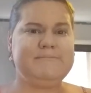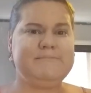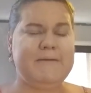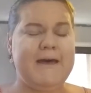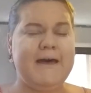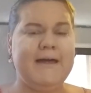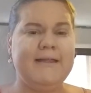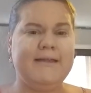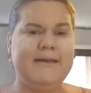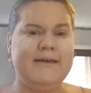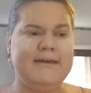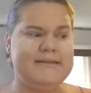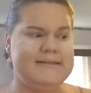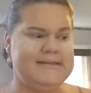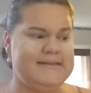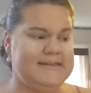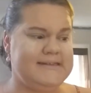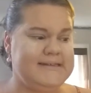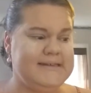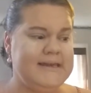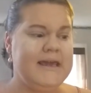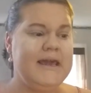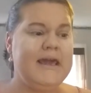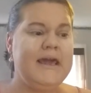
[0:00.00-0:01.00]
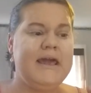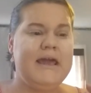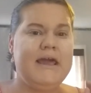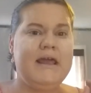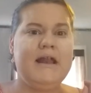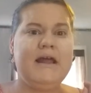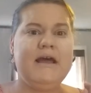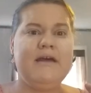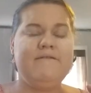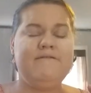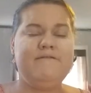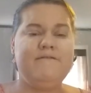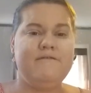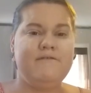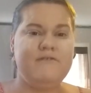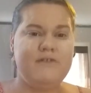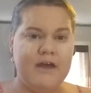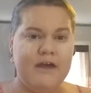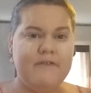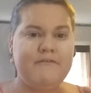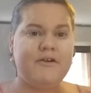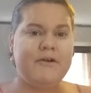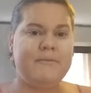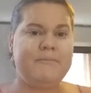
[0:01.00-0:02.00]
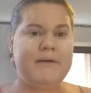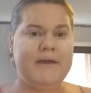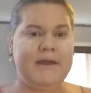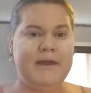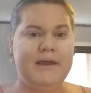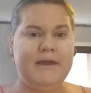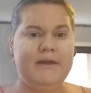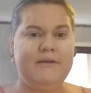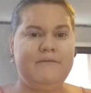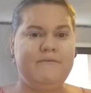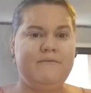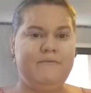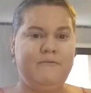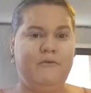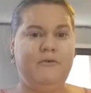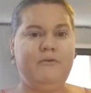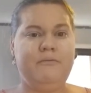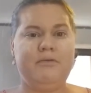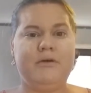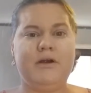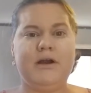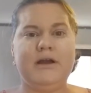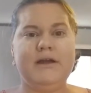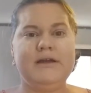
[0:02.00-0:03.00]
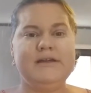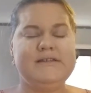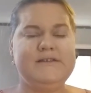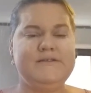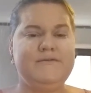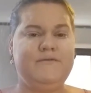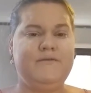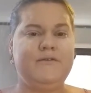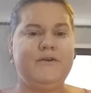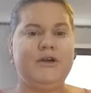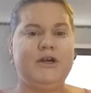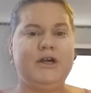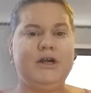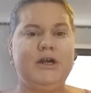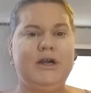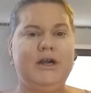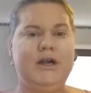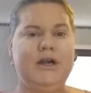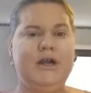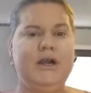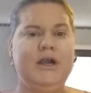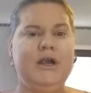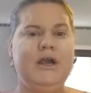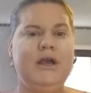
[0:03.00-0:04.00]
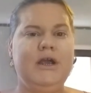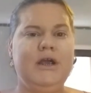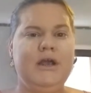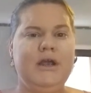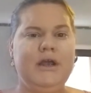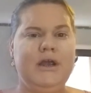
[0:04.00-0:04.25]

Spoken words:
and I've never paid full price for a